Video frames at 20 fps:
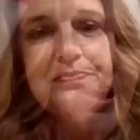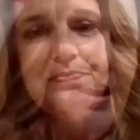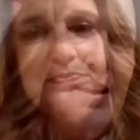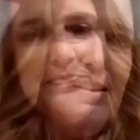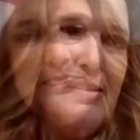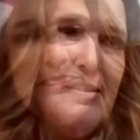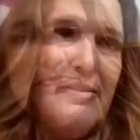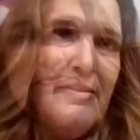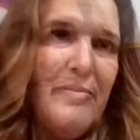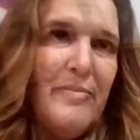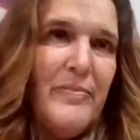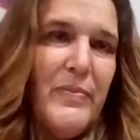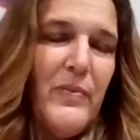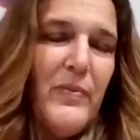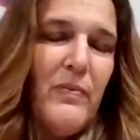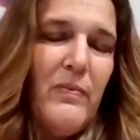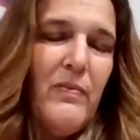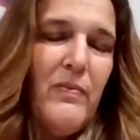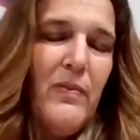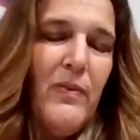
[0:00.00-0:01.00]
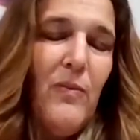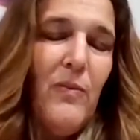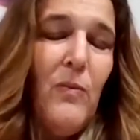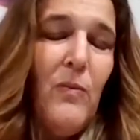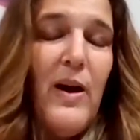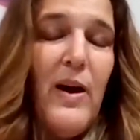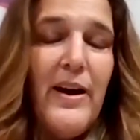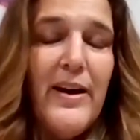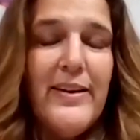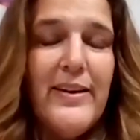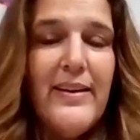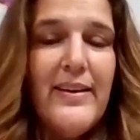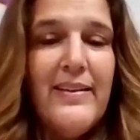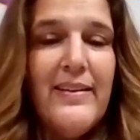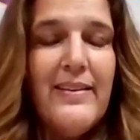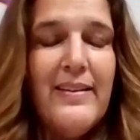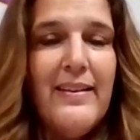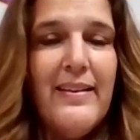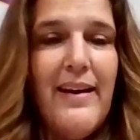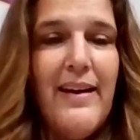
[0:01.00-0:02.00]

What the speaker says: Well, one,